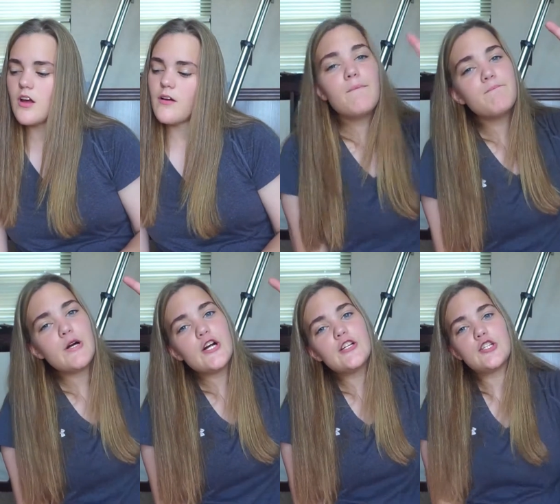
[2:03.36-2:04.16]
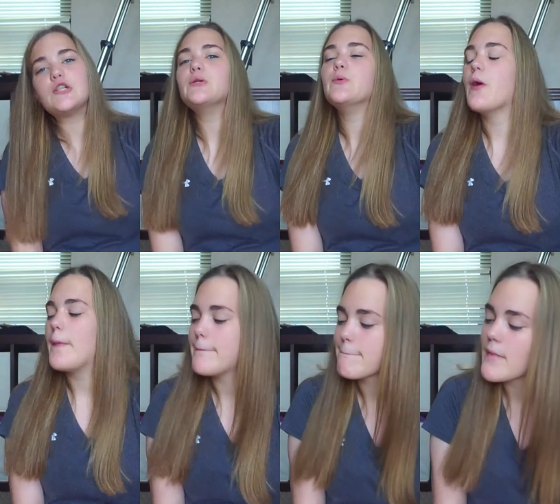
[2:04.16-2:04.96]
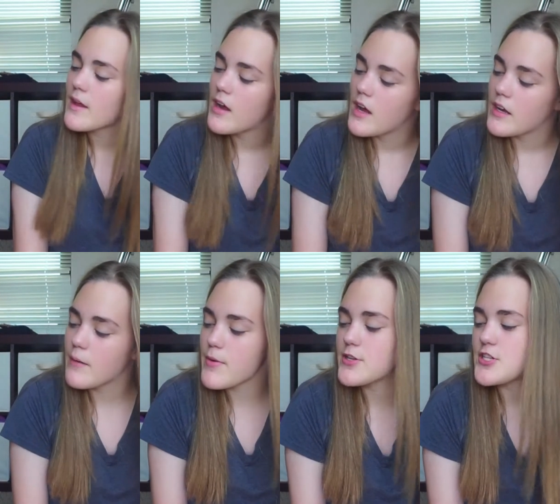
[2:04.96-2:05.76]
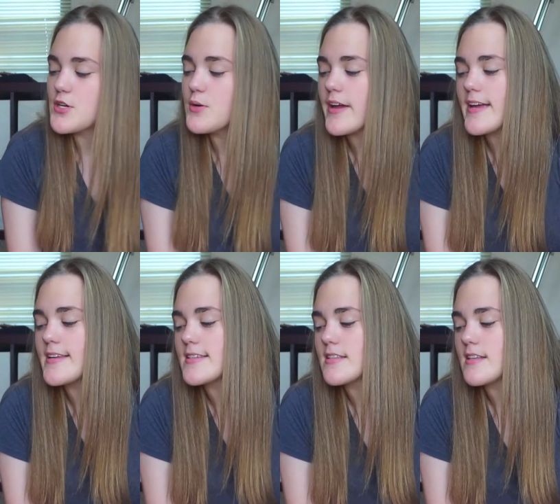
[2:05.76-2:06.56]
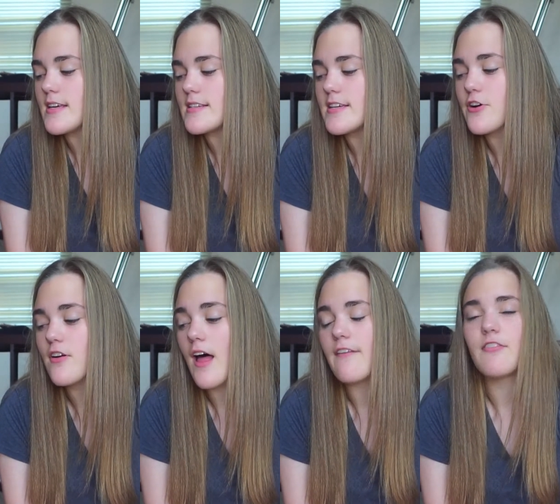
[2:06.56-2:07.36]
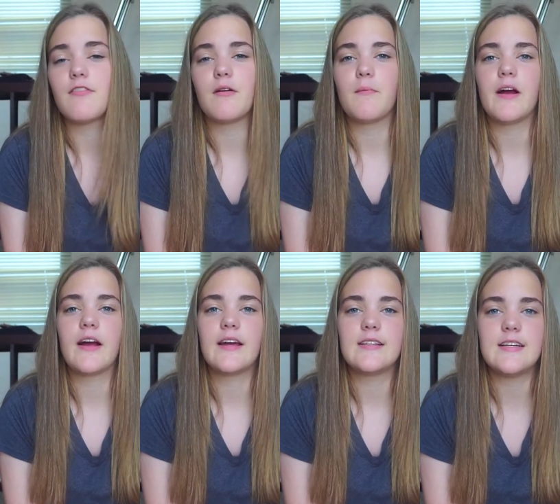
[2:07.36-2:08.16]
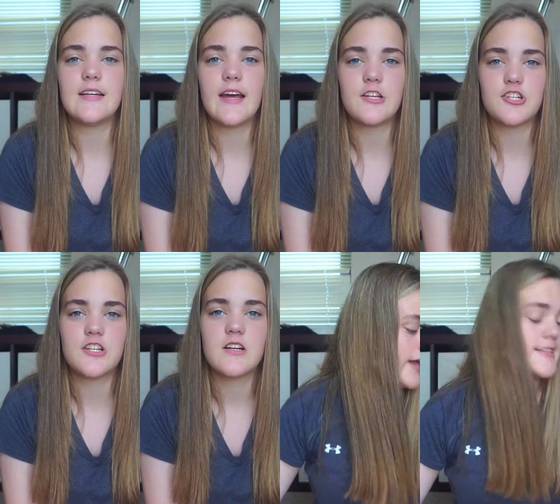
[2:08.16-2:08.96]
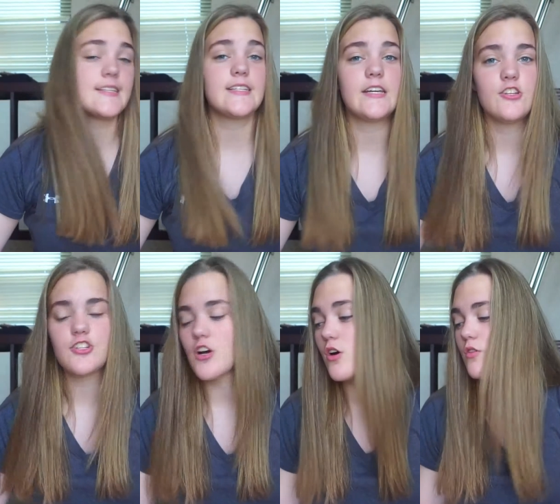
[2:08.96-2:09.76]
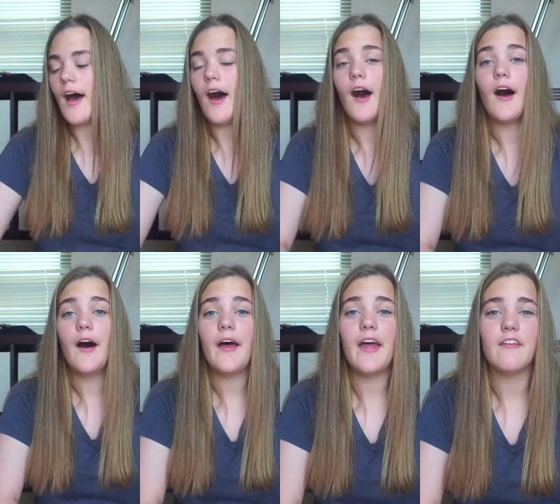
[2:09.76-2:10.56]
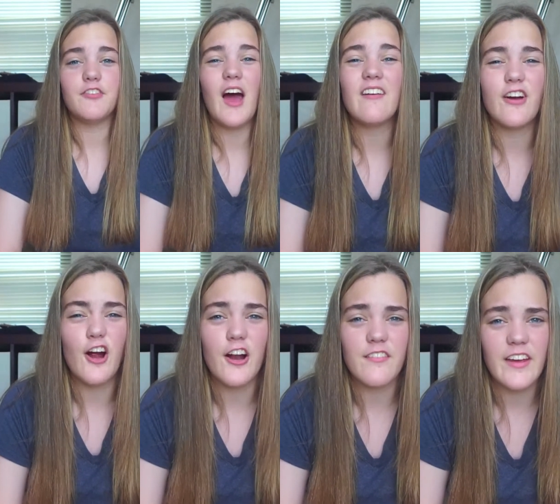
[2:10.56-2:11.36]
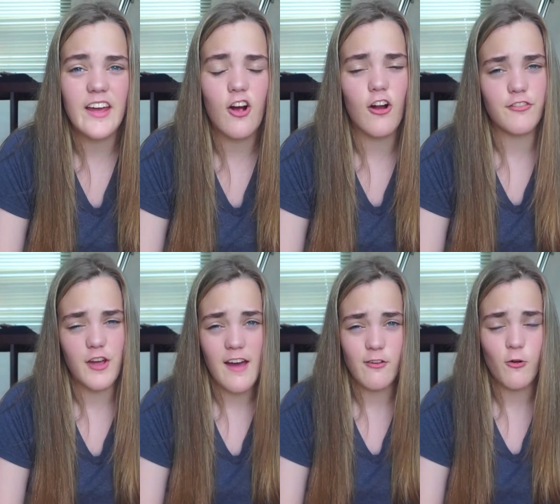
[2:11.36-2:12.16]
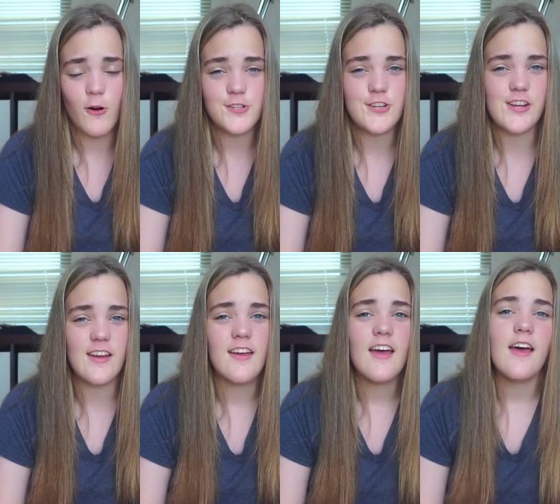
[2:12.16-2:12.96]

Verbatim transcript: Number two. Number two is The Secret Life of an American Teenager. It's a teen show. Uh, if you haven't heard of it or if you haven't watched it,